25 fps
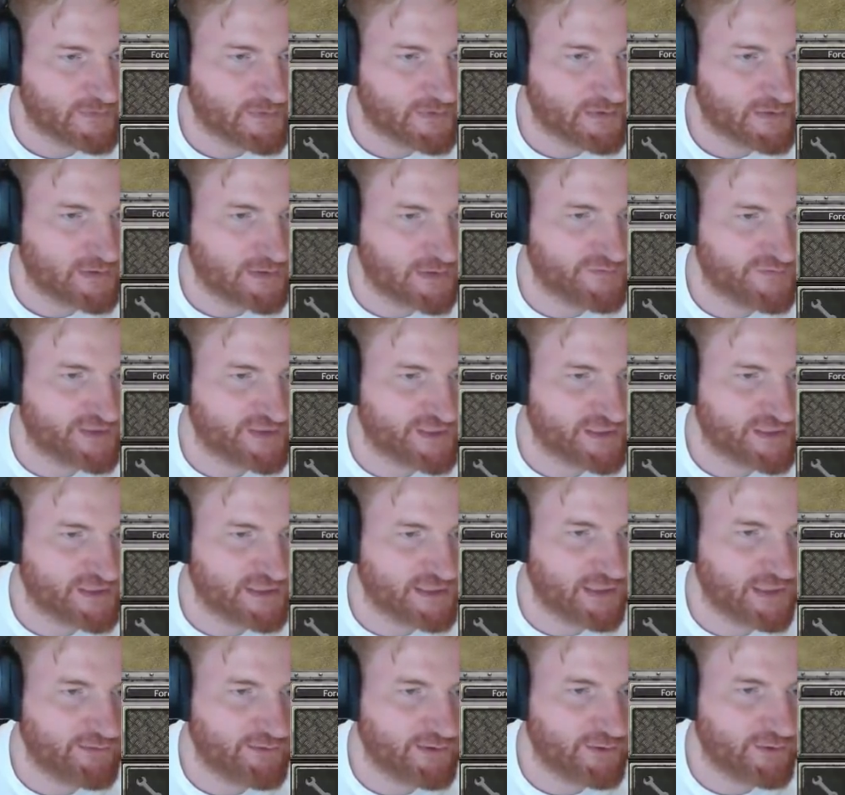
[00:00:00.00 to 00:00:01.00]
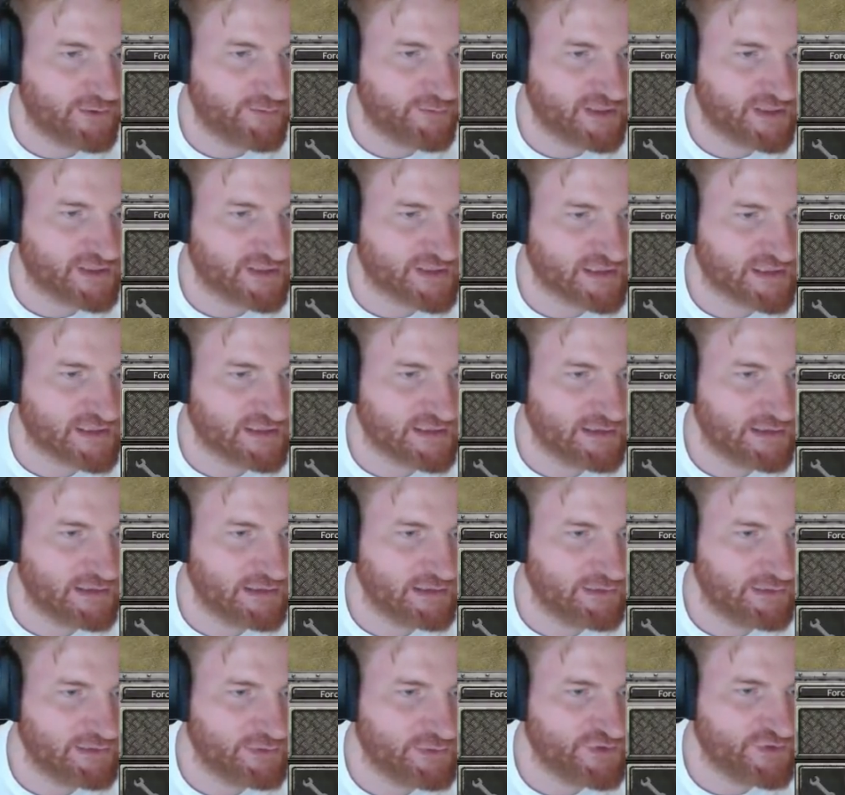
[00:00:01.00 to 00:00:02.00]
the scenario, because I did
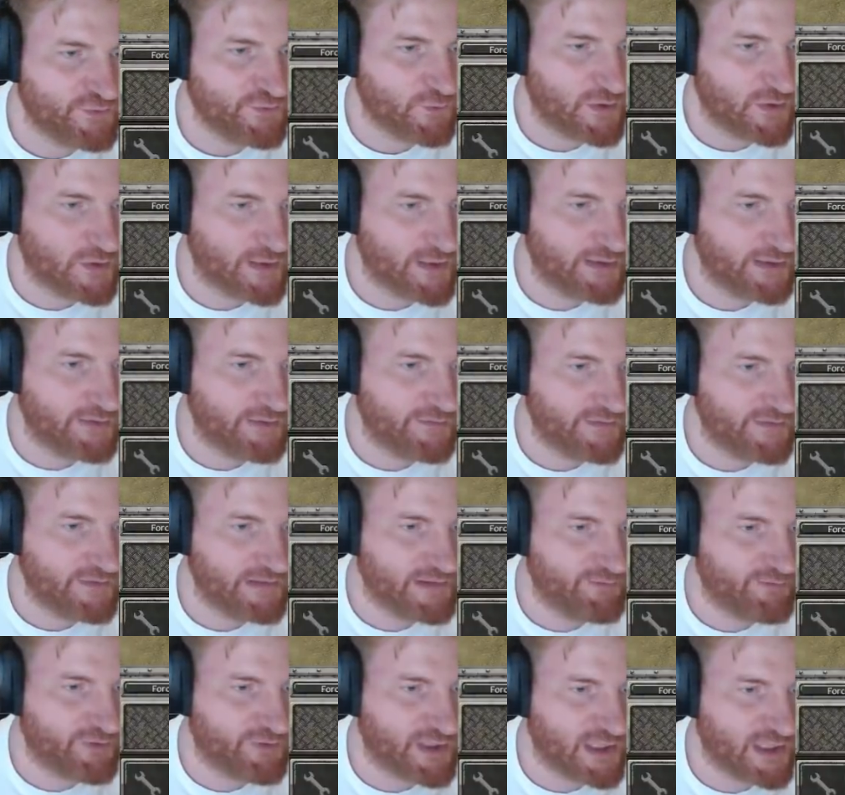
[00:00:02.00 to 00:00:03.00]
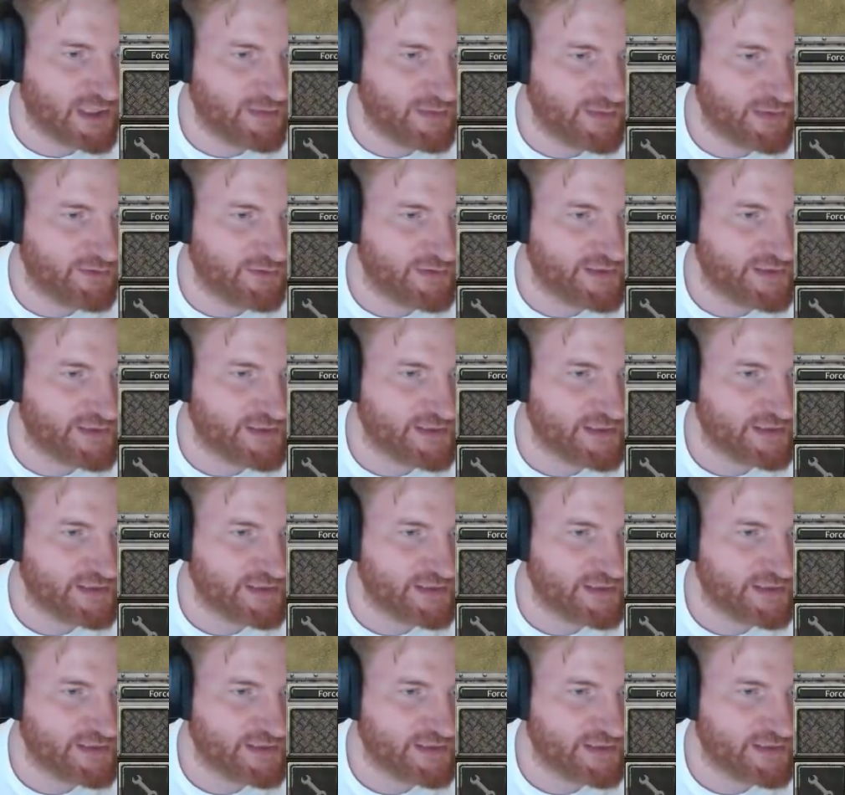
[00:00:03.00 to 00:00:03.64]
lose one of the primaries.